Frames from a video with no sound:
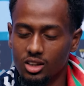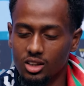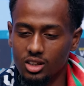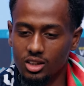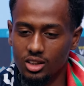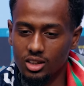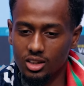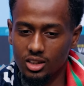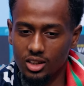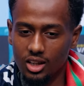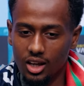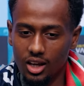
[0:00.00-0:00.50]

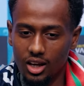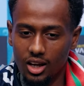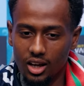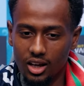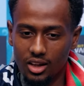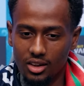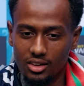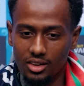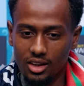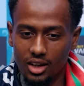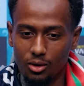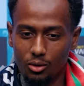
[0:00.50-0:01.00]

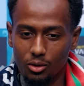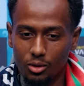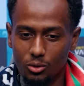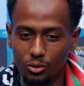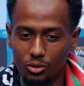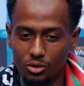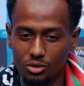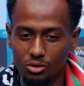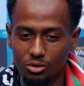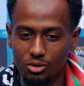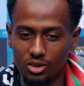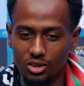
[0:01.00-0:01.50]
Yeah, that one
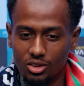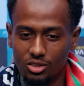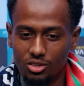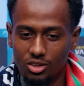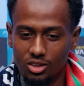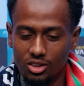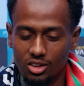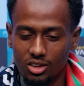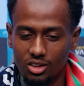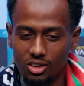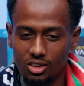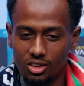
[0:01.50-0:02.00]
was really
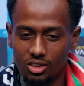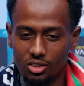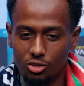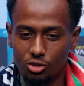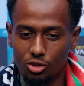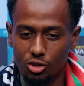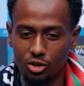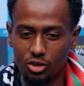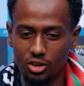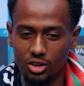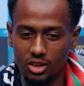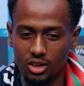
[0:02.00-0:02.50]

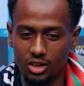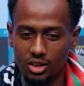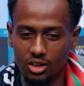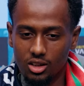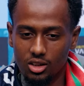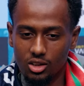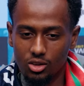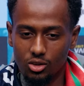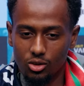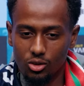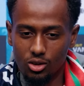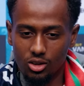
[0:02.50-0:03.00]
tricky
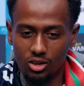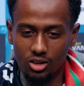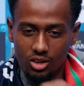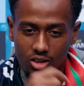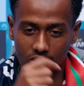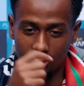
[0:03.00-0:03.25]
in New York.